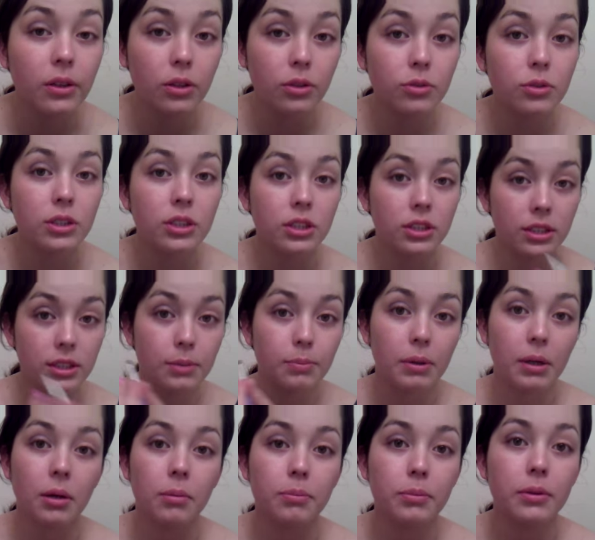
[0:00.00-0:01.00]
if you use
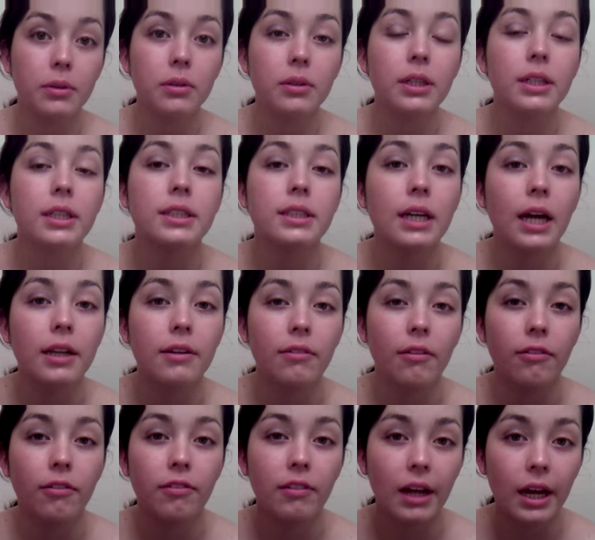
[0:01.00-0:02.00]
just purple, it's kind
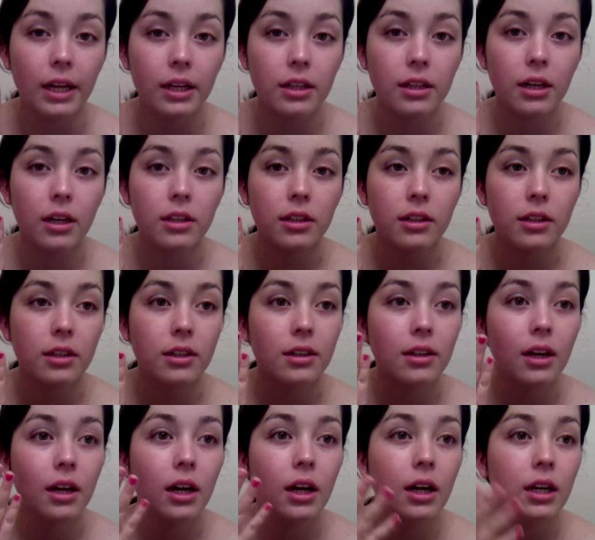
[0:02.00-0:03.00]
of a flat
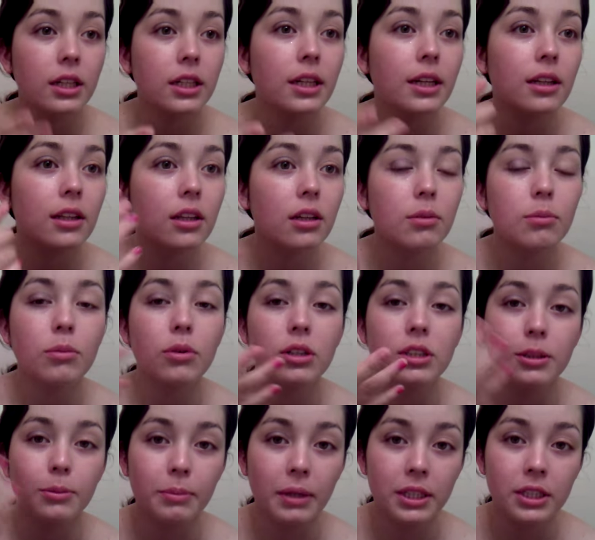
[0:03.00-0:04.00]
color. You need a little
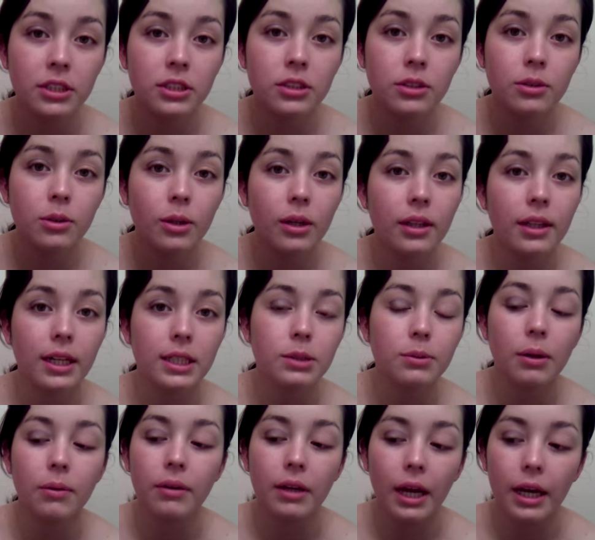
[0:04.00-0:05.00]
more dimension to it, and
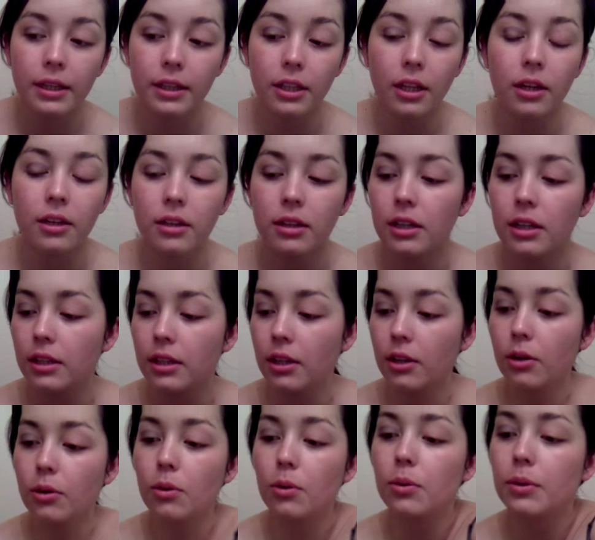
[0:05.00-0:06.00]
that's why we
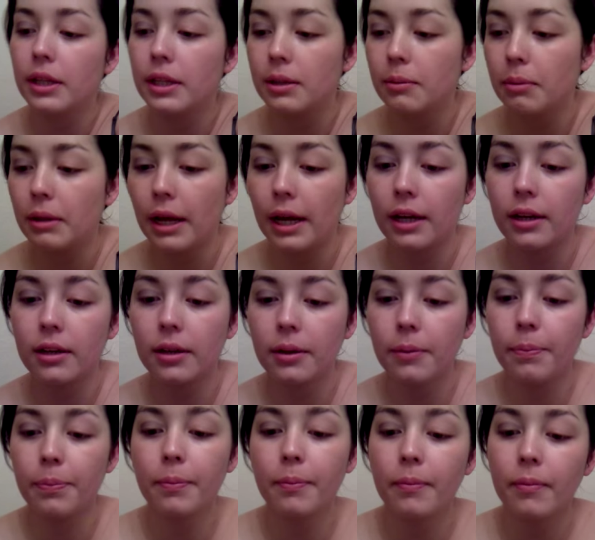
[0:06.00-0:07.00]
add the gold and the black.